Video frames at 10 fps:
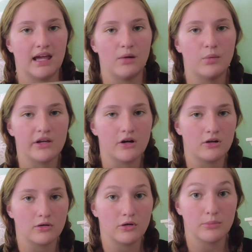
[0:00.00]
Cowboy
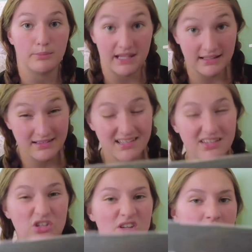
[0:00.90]
Carter Beads
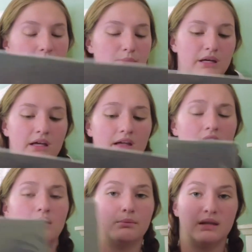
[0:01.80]
Edition
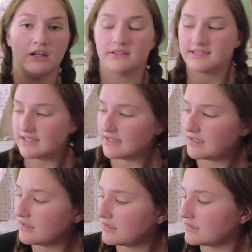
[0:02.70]
by
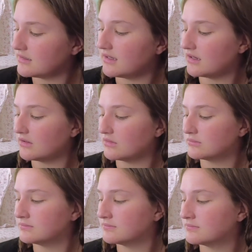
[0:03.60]
Beyonce. Now,
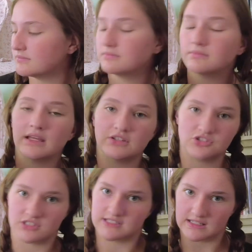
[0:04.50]
it's
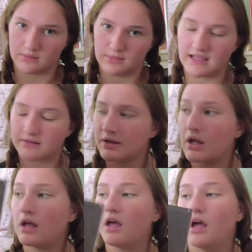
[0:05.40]
just standard black.
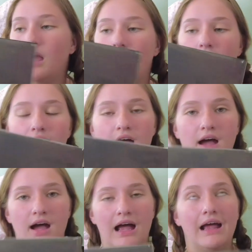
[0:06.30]

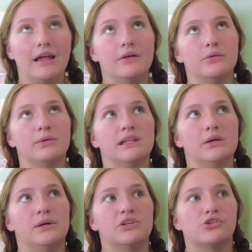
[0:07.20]
I really
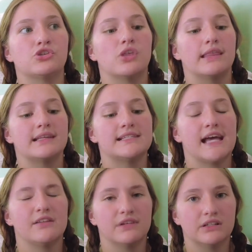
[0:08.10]
wish this
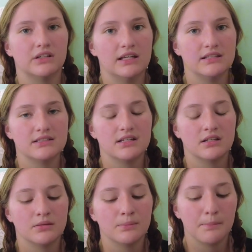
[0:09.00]
had a variant,
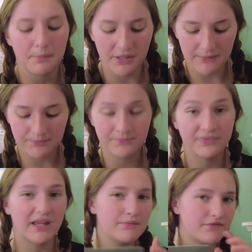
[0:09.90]
but
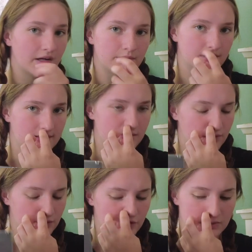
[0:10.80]
I'm fine with this
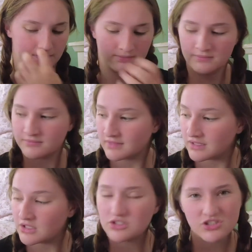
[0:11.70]
version.
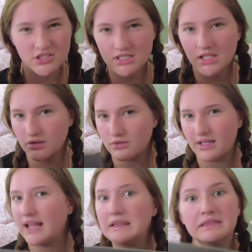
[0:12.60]
She's cute,
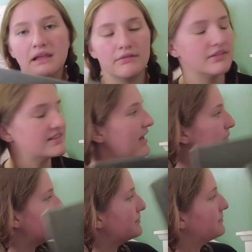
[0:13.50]
and I love this
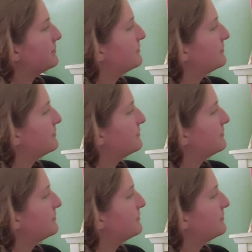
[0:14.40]
album.